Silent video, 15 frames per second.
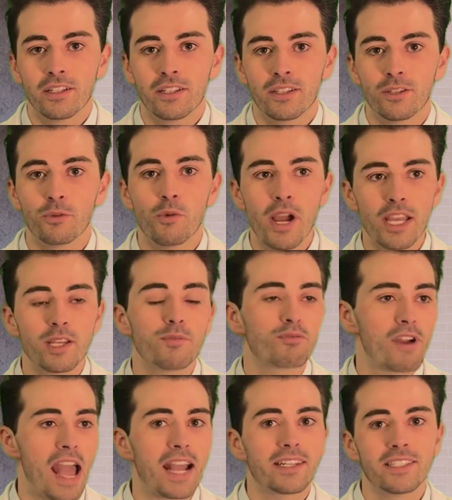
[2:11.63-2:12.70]
The way you
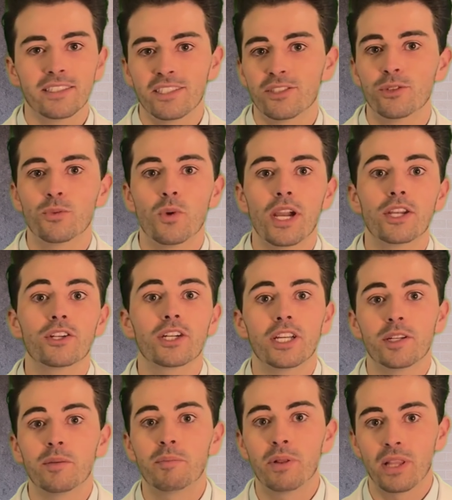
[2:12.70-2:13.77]
practice is the way you're going
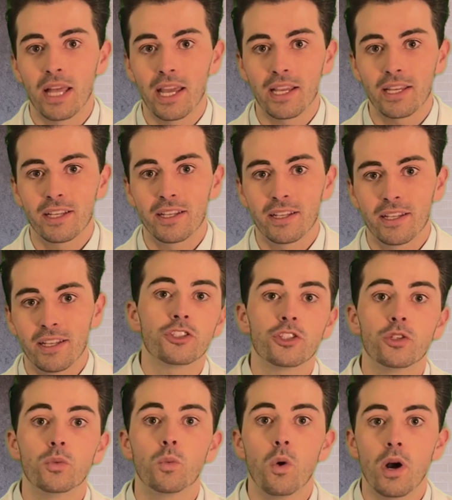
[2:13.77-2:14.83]
to play. So
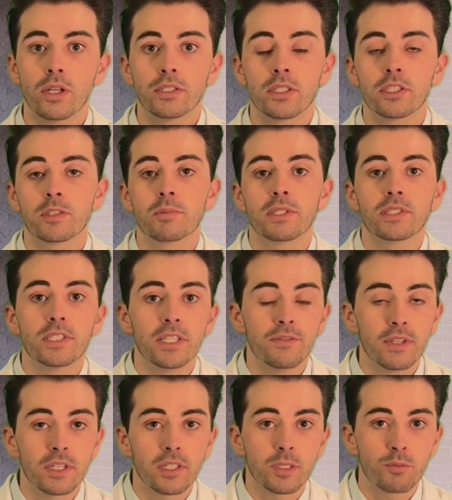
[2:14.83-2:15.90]
you want to
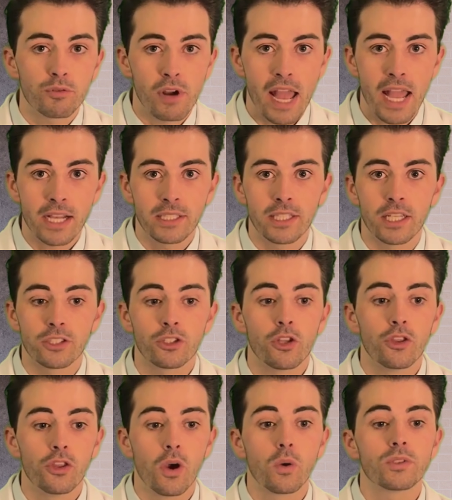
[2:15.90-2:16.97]
specifically practice
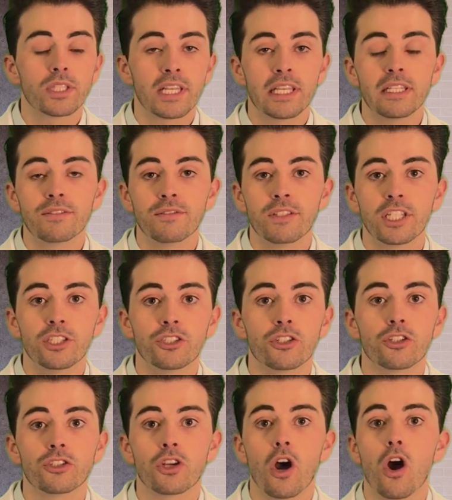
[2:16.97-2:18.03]
those key
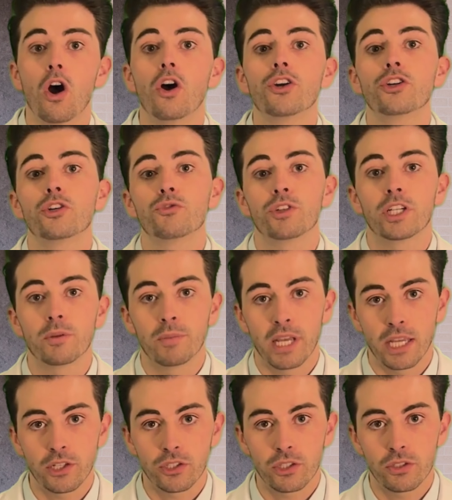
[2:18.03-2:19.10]
features on your real
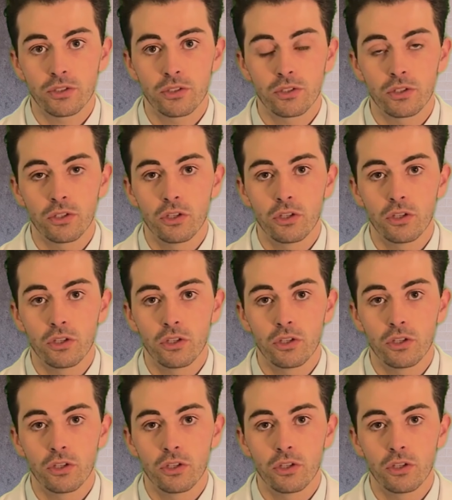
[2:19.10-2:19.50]
patients.